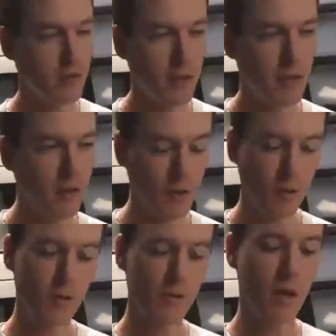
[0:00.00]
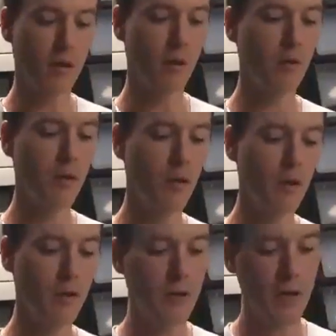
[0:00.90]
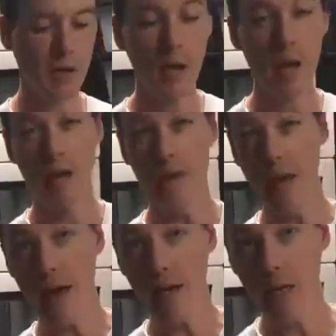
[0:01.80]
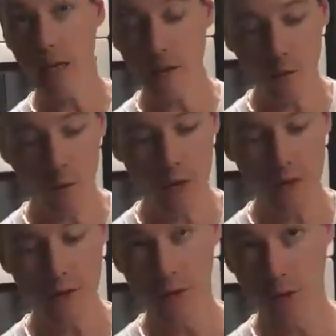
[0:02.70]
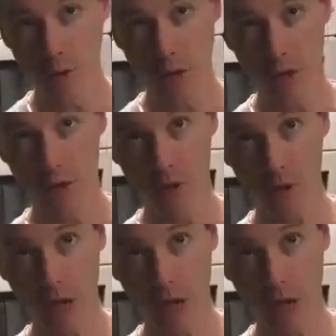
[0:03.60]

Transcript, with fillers: thing to do, and it's not going to really hurt anything. That is with the traditional